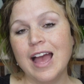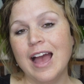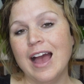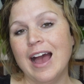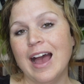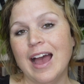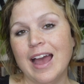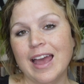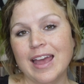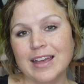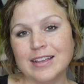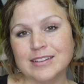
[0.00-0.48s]

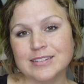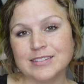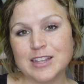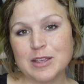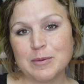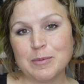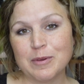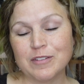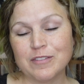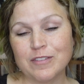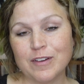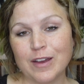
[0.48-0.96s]
I asked them
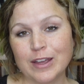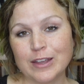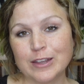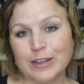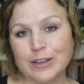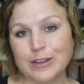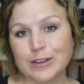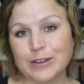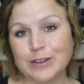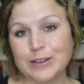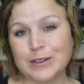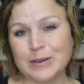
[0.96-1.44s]
if I
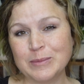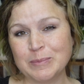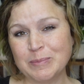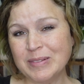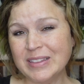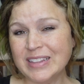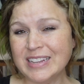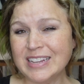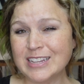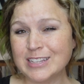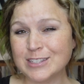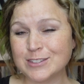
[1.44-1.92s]
could
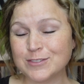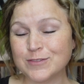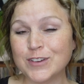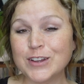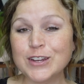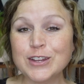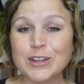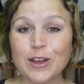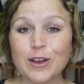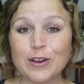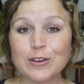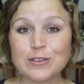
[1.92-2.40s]
please
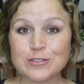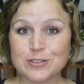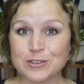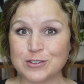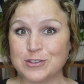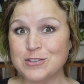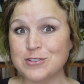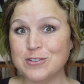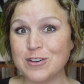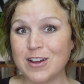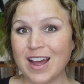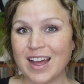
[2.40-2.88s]
video so
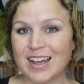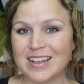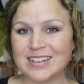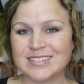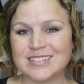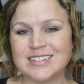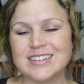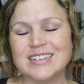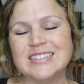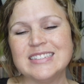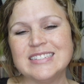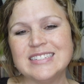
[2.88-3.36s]
you guys
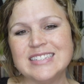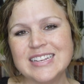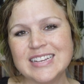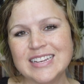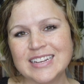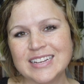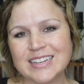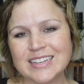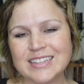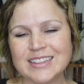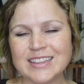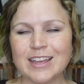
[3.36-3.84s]
could see
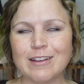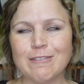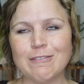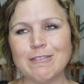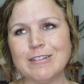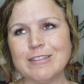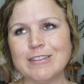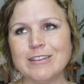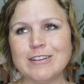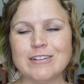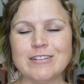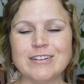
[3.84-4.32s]
it, and they were a
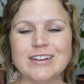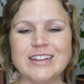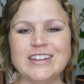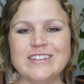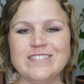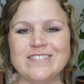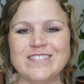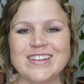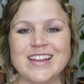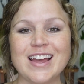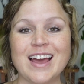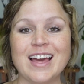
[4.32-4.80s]
little
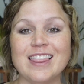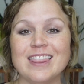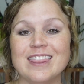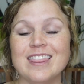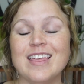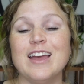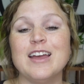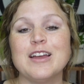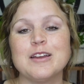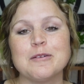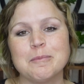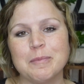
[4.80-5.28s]
iffy, I
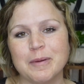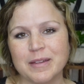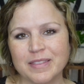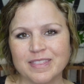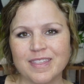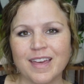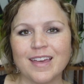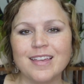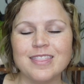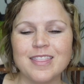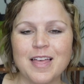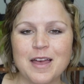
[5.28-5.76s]
think, but
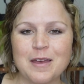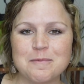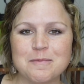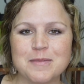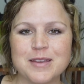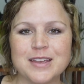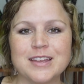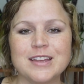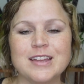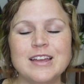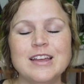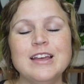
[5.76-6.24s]
they let
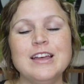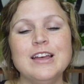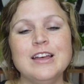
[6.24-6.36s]
me.